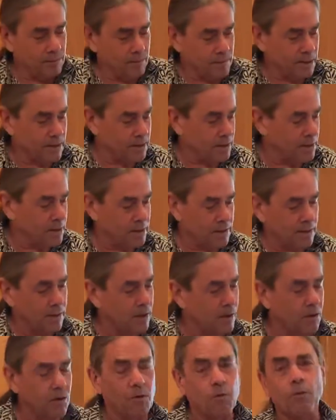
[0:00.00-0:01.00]
this is a
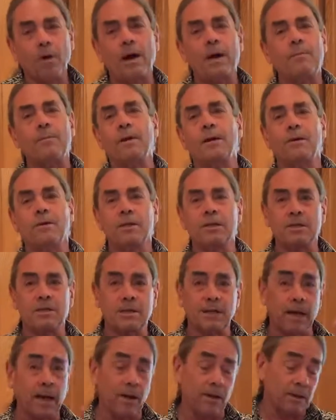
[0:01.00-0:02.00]
great meal. This
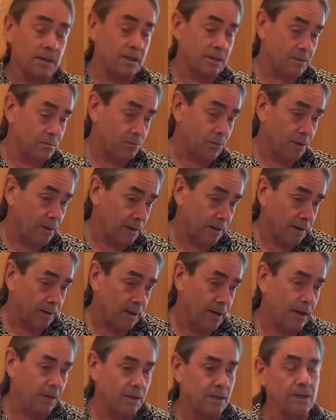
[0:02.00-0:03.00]
is one of
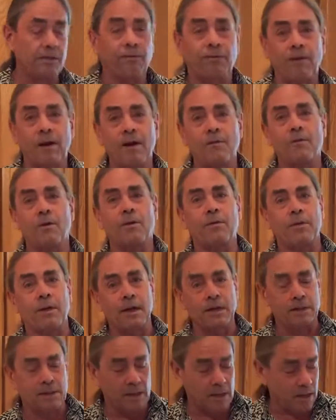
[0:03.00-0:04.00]
Kelly's favorite
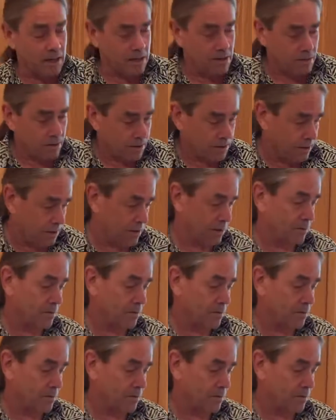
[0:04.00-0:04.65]
things that I cook. So